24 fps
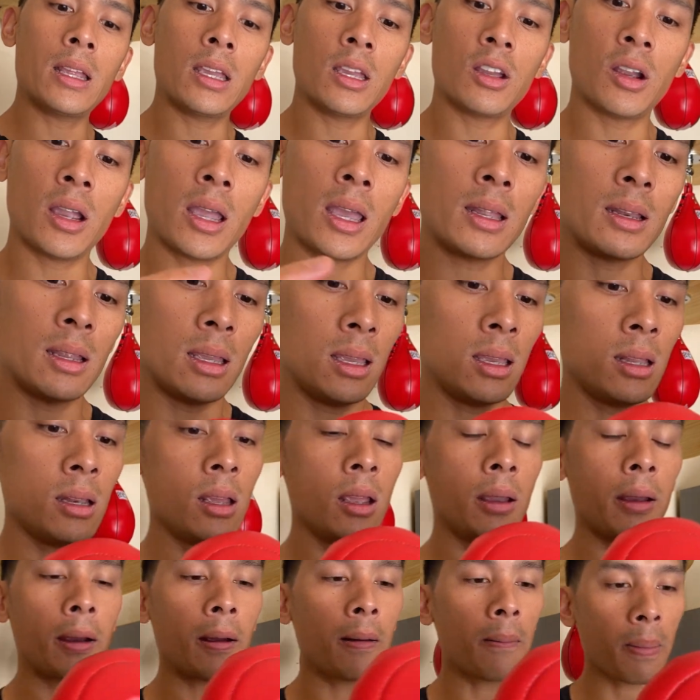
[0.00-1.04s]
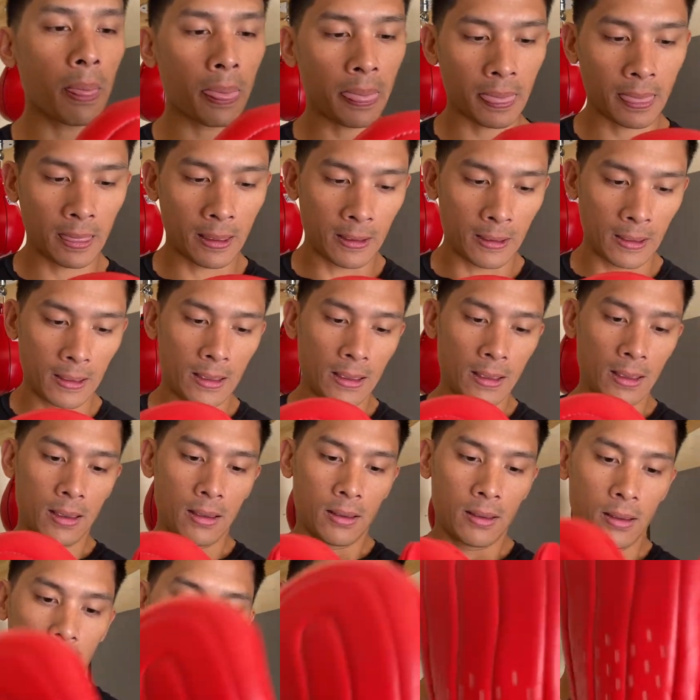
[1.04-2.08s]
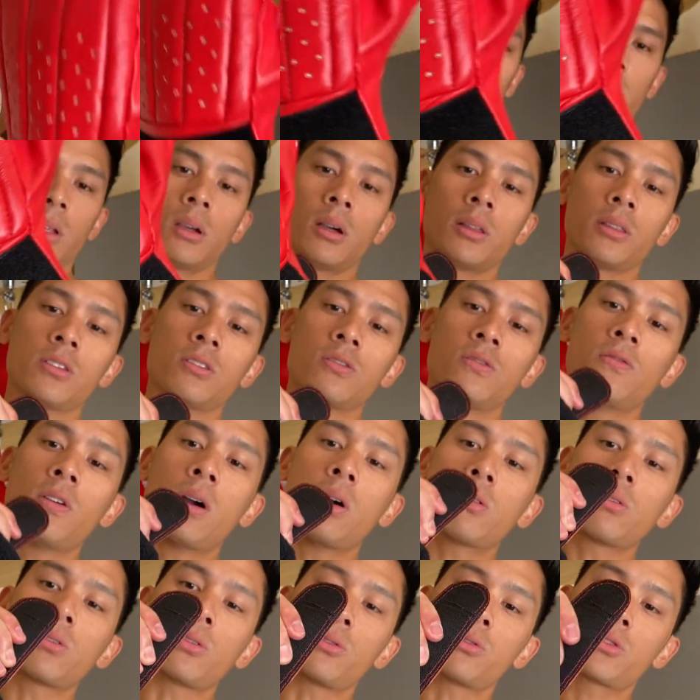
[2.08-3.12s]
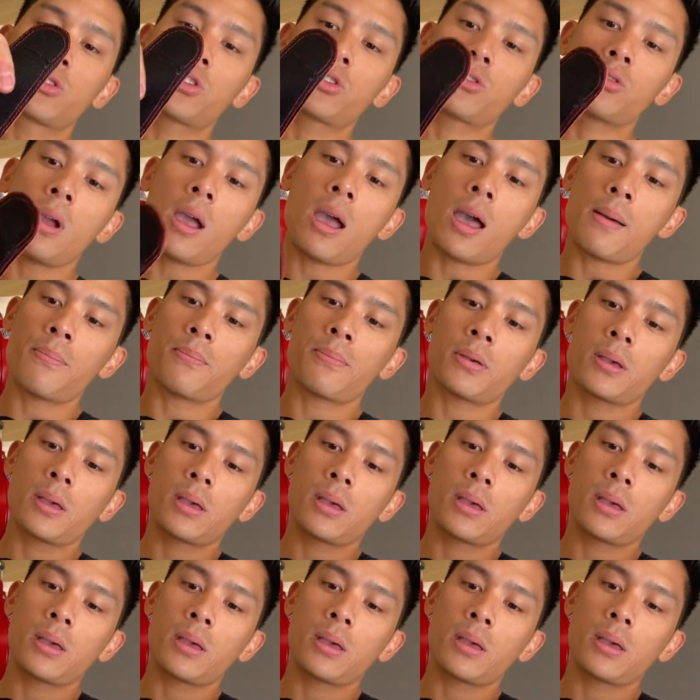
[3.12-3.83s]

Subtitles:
your hand in here, putting on this Velcro strap.